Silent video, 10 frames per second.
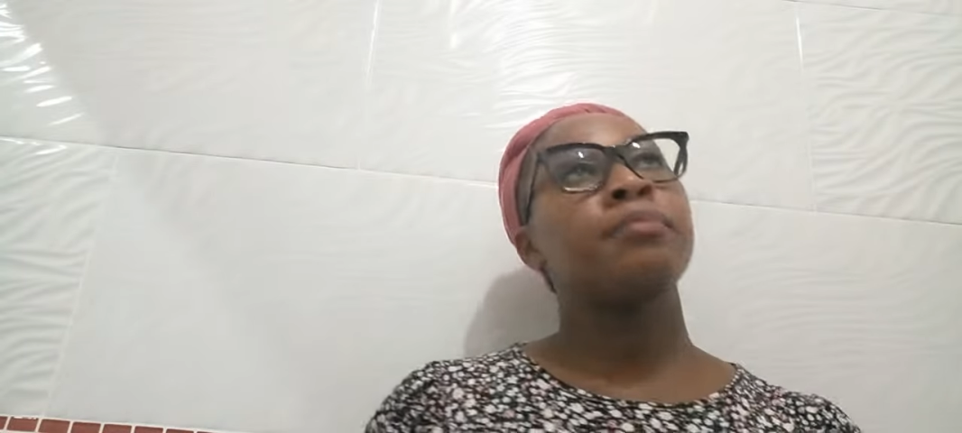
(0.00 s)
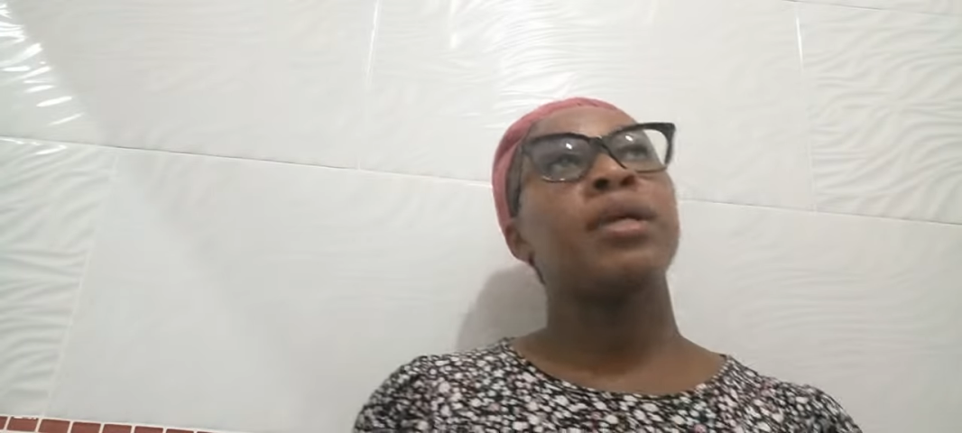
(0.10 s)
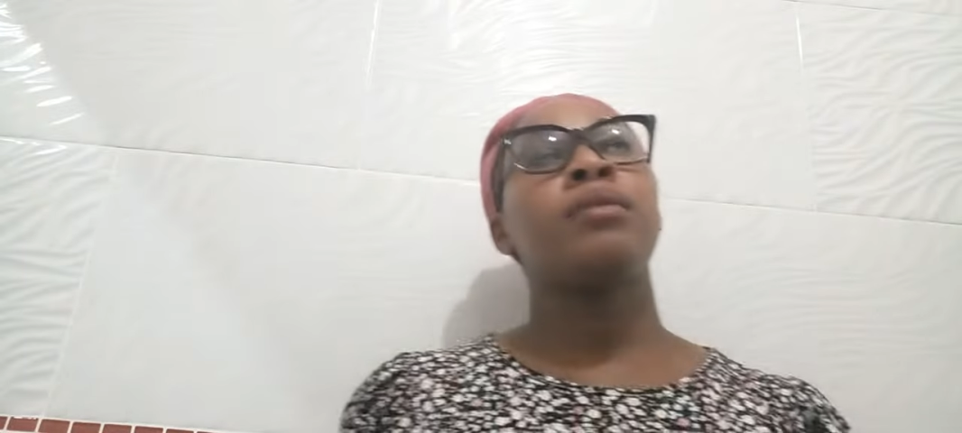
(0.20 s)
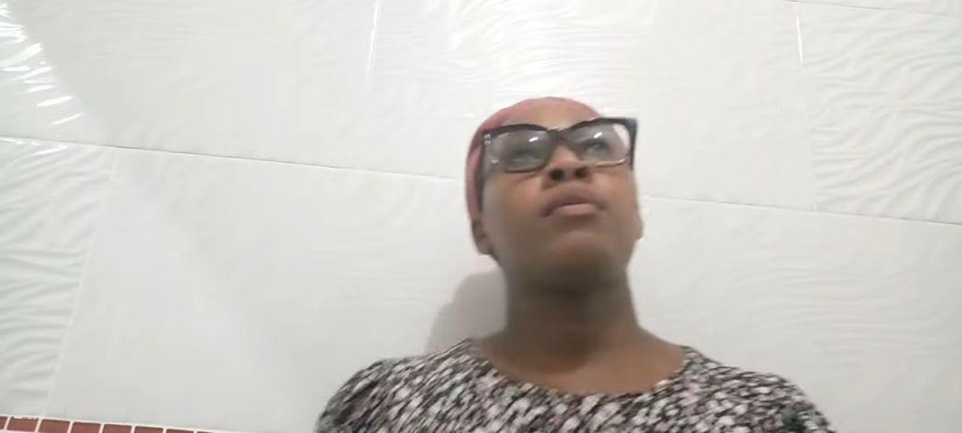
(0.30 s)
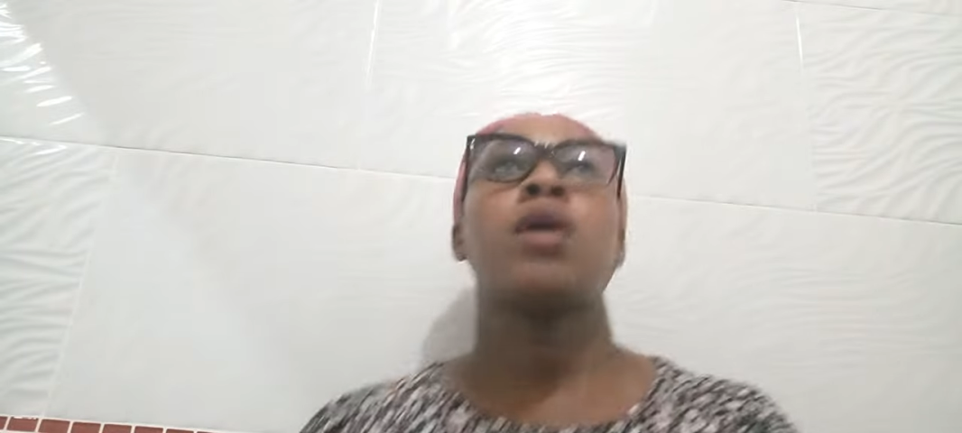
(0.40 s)

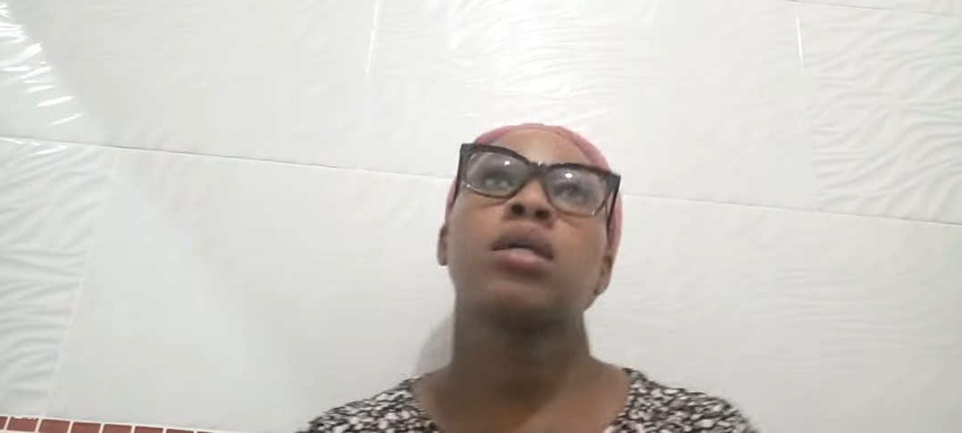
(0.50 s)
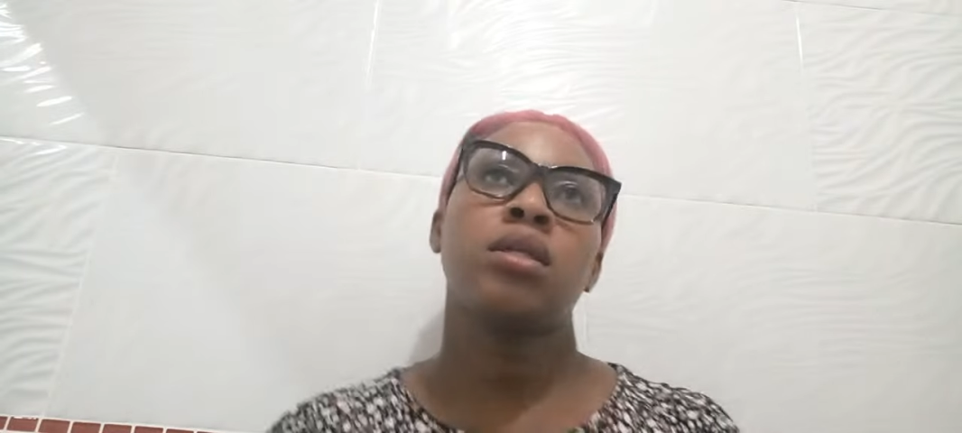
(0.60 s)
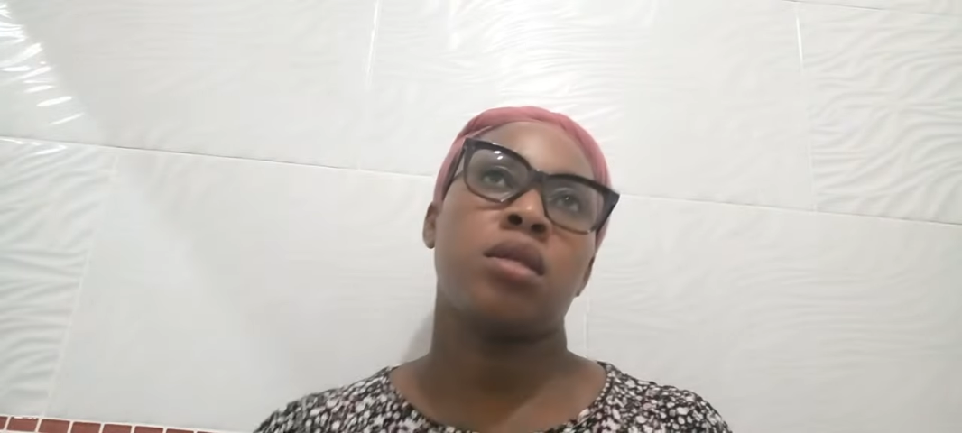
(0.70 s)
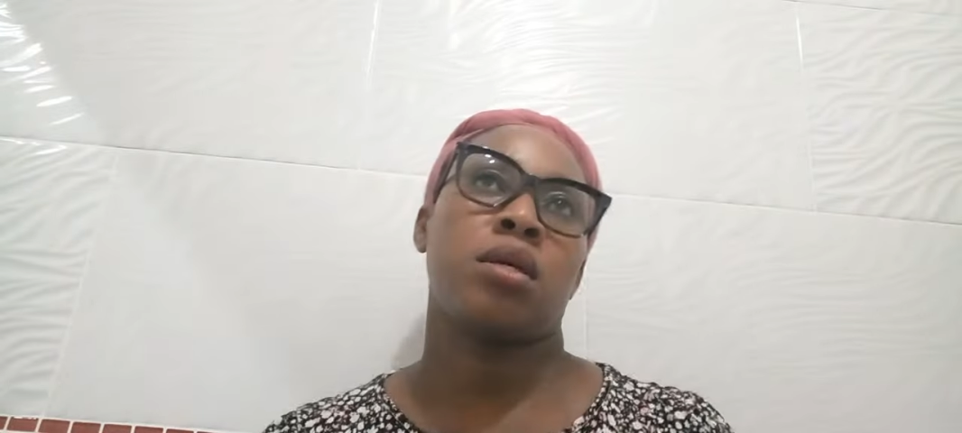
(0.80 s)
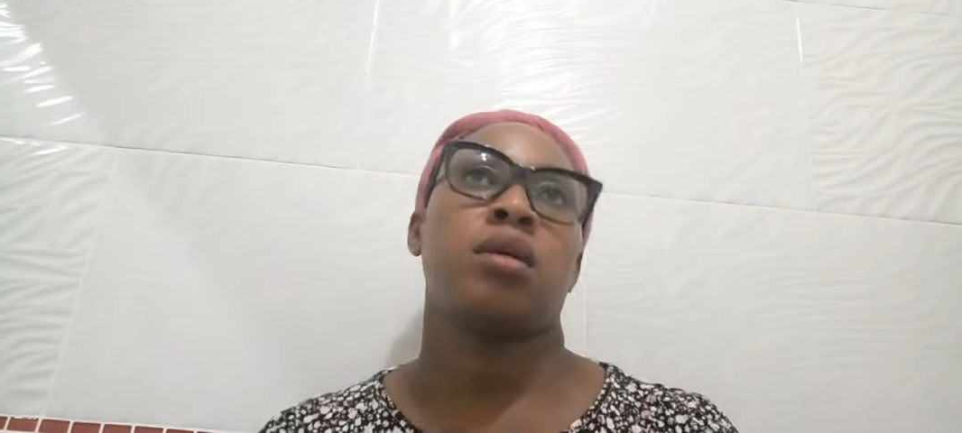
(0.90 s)
been
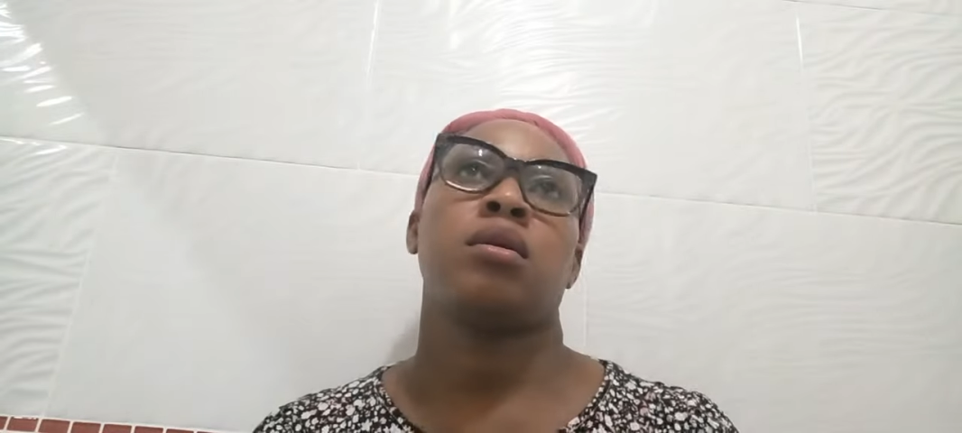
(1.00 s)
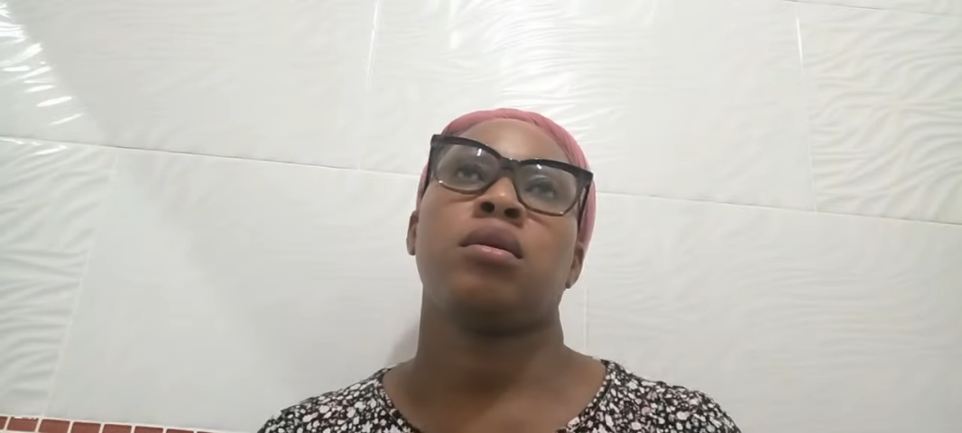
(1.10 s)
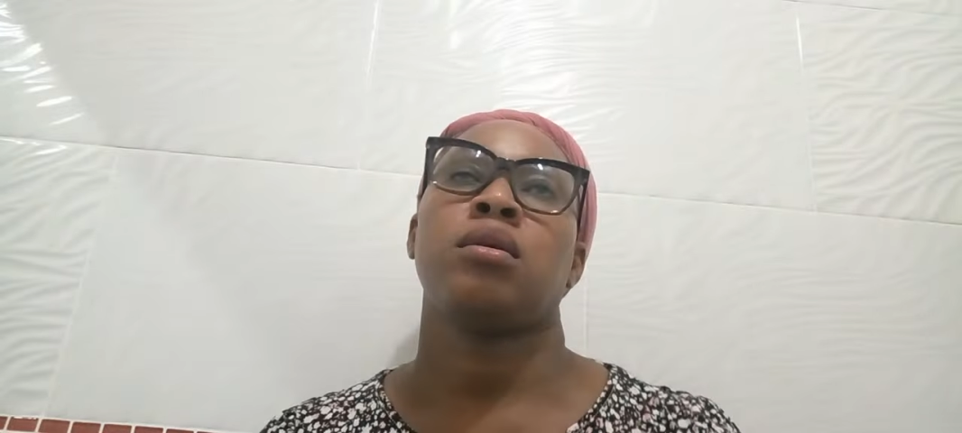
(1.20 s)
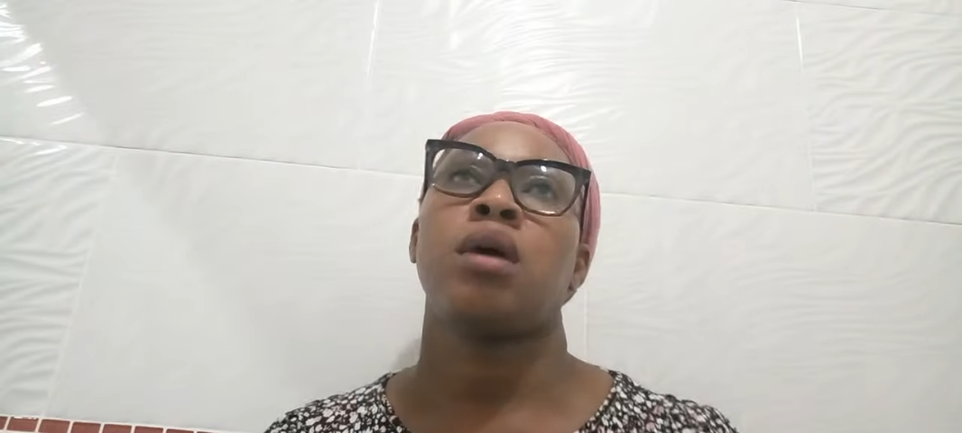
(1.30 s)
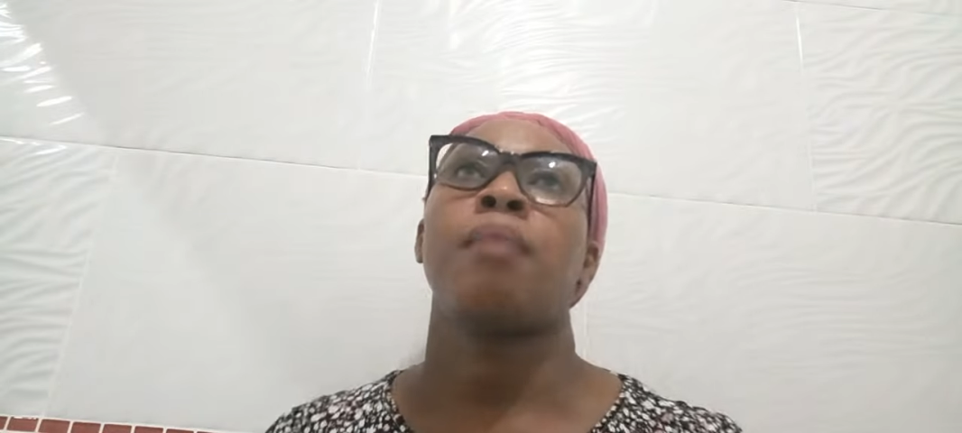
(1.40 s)

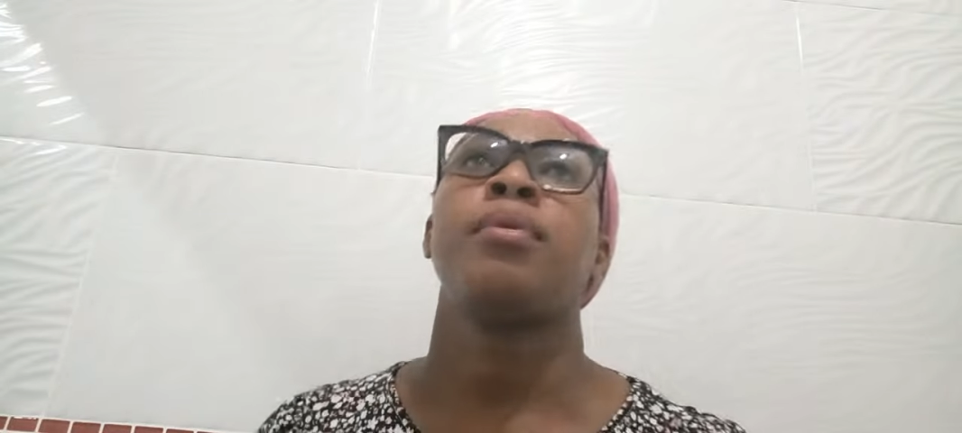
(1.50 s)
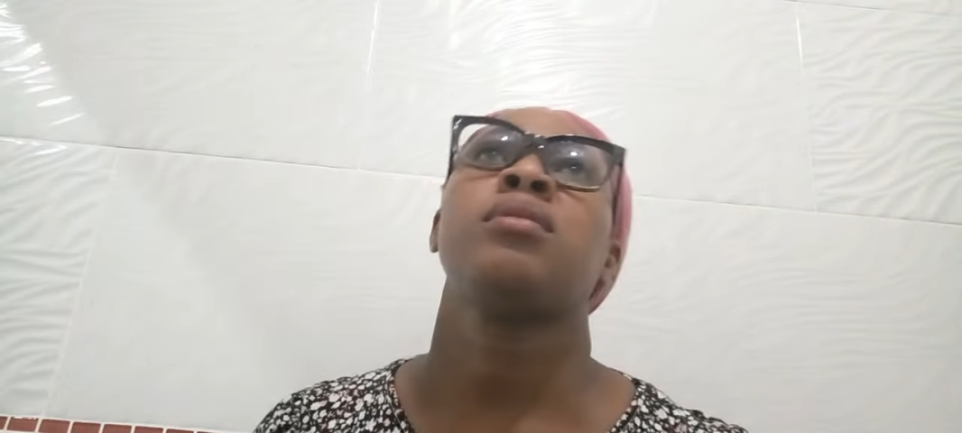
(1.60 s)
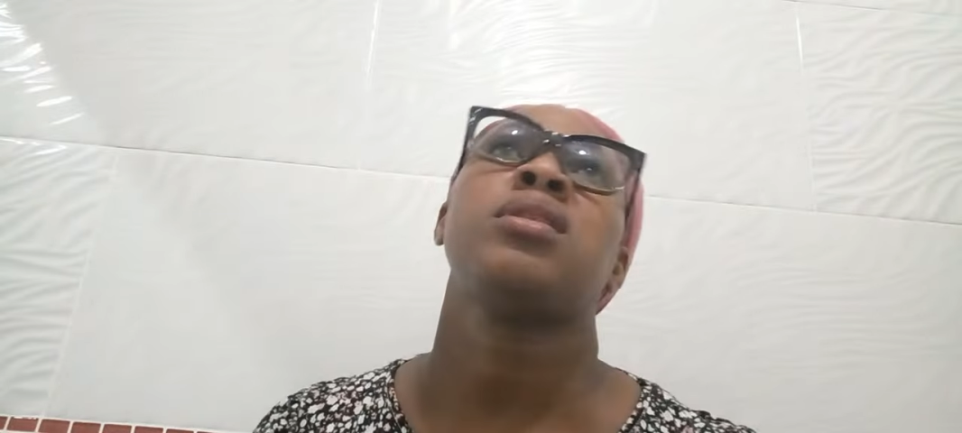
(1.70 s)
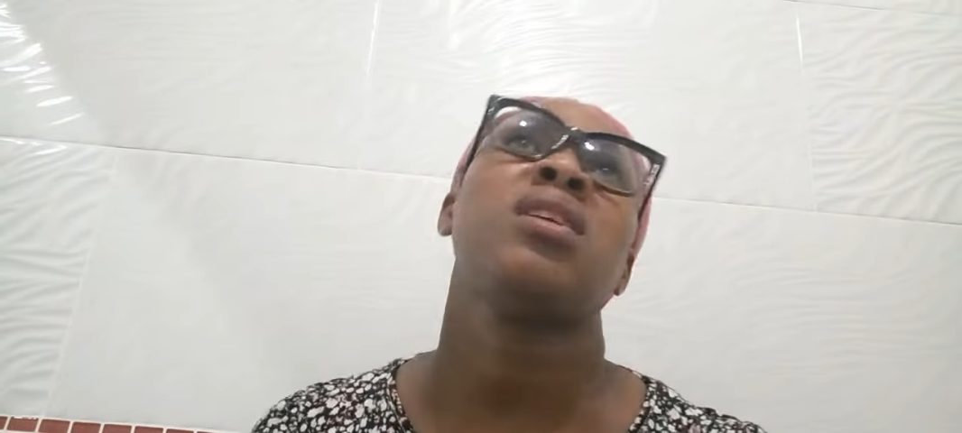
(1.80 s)
about